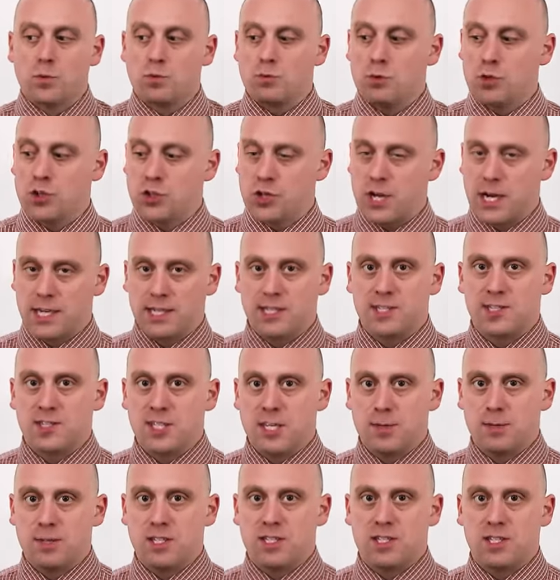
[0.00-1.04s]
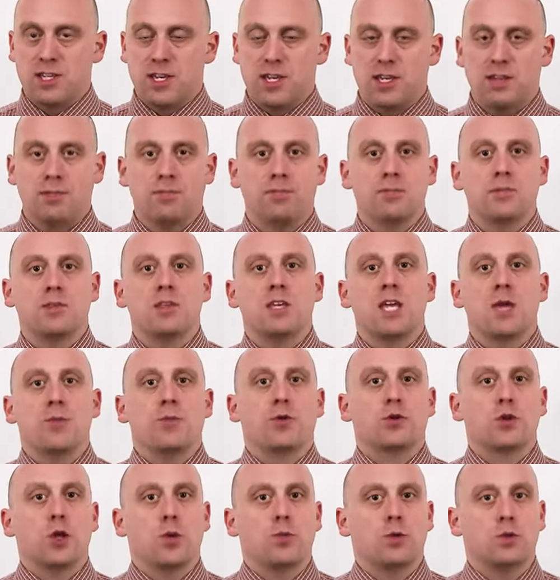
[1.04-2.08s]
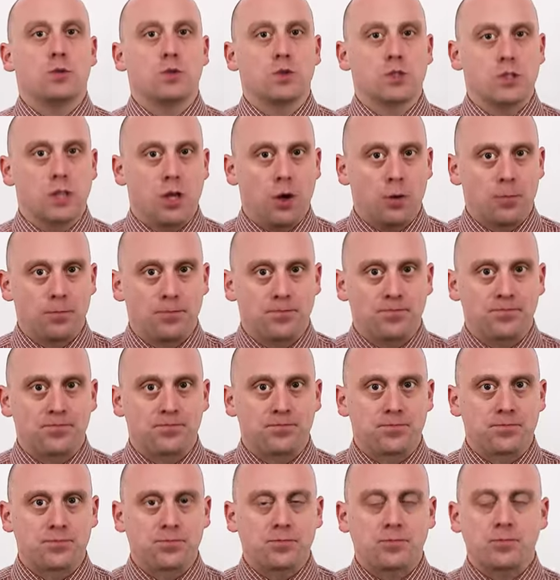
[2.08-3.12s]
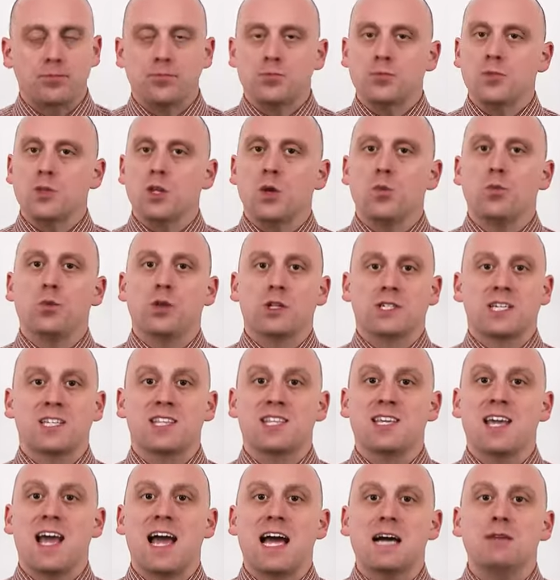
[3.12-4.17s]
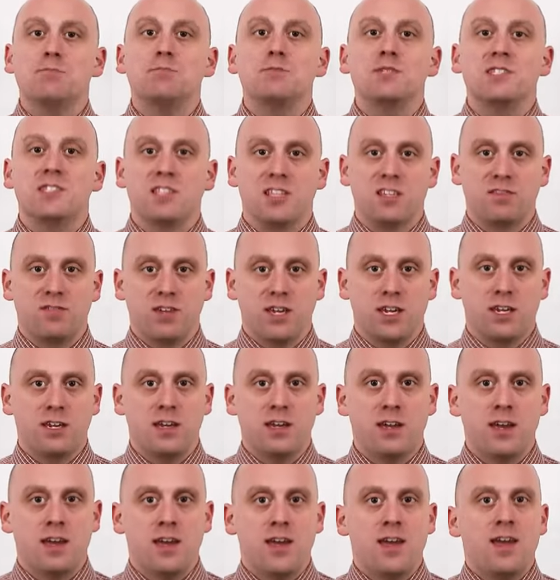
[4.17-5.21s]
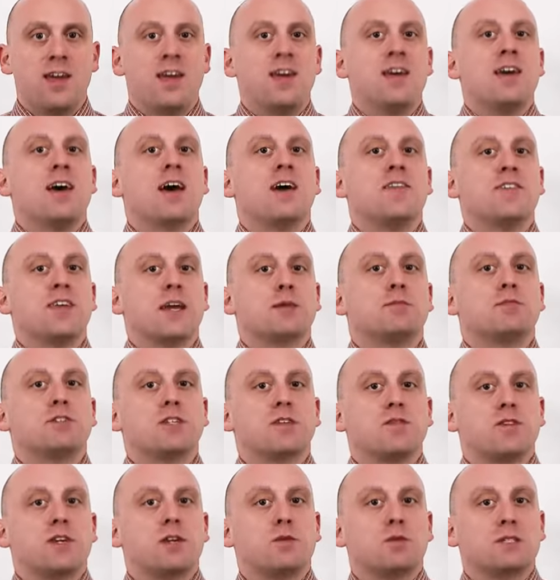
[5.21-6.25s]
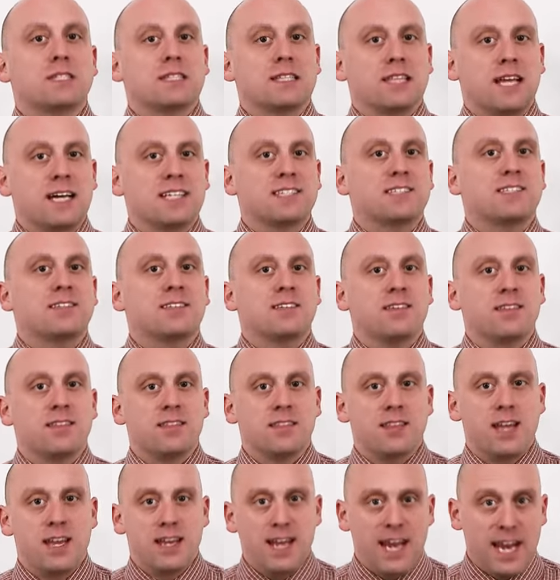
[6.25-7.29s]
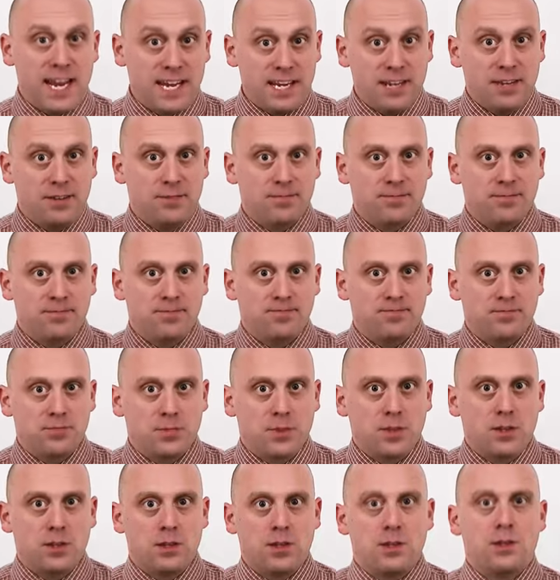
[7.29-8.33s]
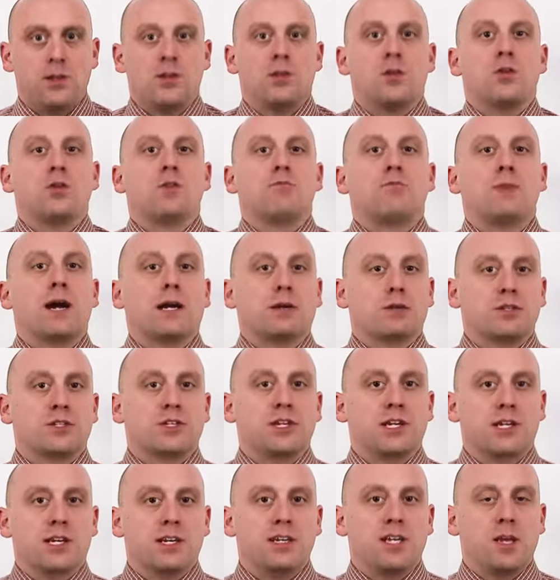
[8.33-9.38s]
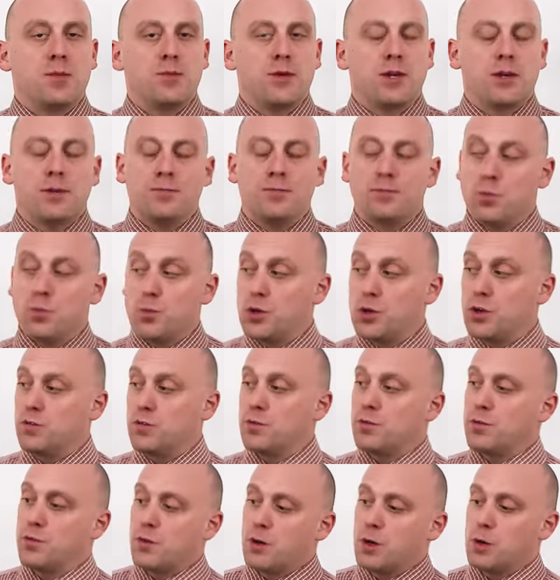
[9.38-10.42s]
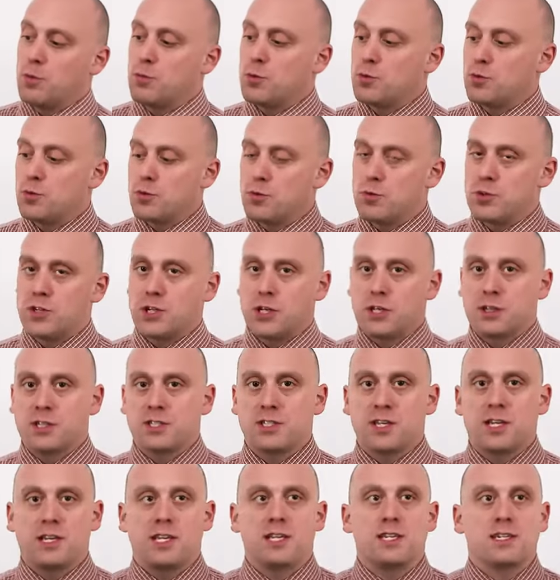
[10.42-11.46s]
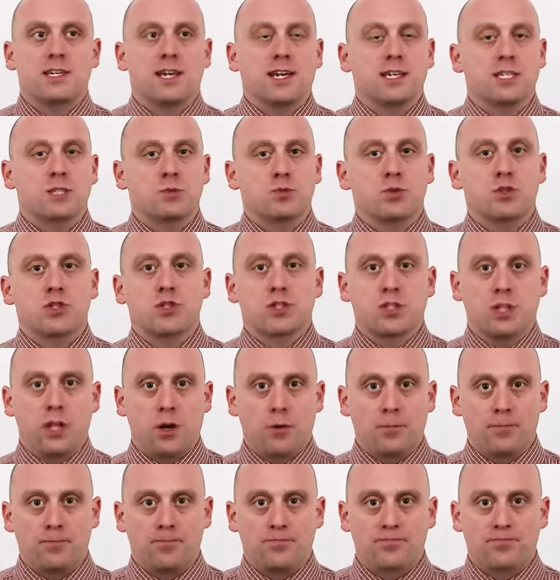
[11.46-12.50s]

We checked his CBC, the hemoglobin was low. We looked at the MCV, and the MCV was less than 80. Microcytic anemia, we confirmed with reticulocyte index, which is low.